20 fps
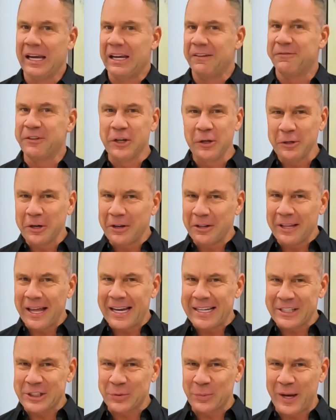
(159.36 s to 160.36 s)
If you don't
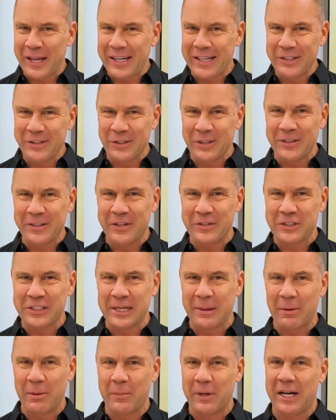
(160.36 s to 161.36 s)
like sweating during those
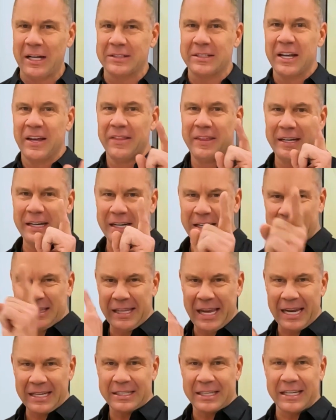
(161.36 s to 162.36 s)
summer months, then
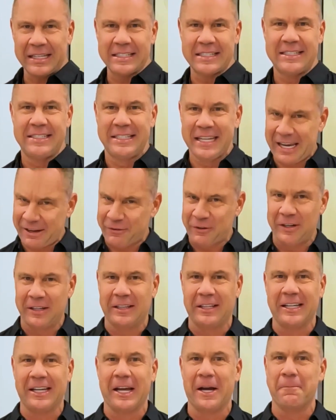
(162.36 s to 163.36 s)
Atlanta is
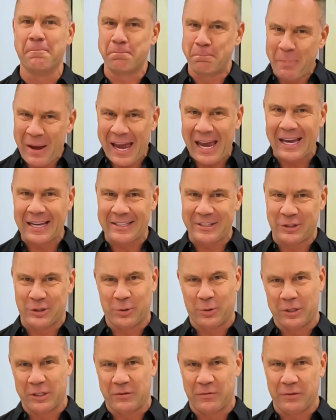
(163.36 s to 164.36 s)
definitely a bad
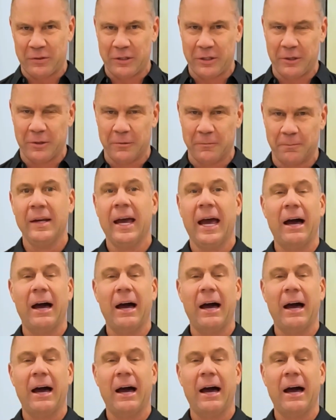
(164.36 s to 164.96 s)
choice for you.